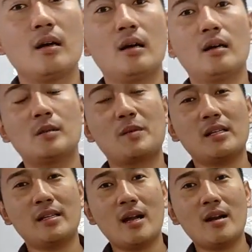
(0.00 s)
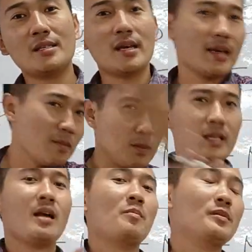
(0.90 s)
the Pratiharas again.
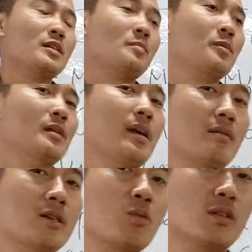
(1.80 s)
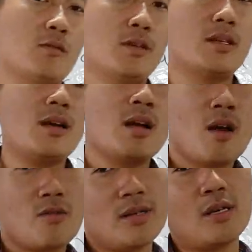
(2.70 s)
Pratiharas will defeat
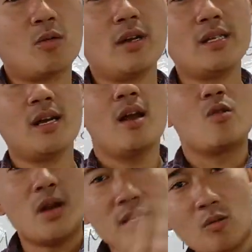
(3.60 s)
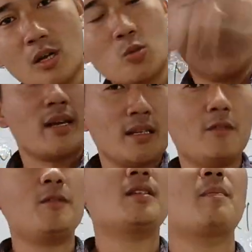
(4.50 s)
the Rashtrakutas. Rashtrakutas will again
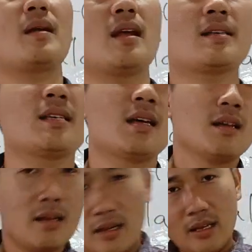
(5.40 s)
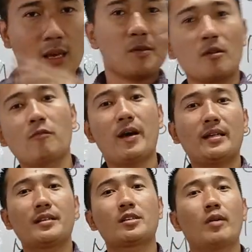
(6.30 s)
defeat the Balas. Keeps on
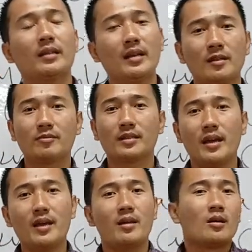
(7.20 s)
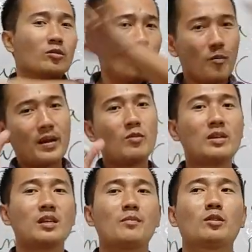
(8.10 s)
fighting. So at the end of the day, nobody
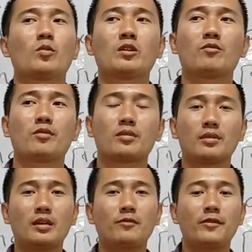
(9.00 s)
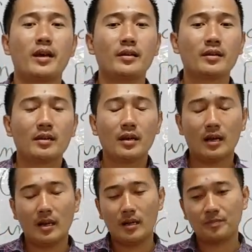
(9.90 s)
was able to win over. In fact,
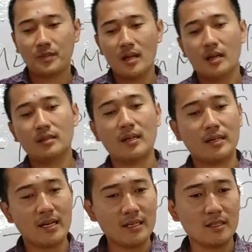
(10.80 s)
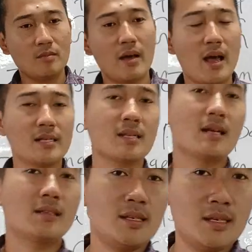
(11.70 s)
the kingdom
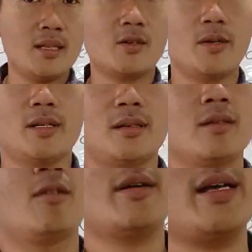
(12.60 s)
has disintegrated. Okay,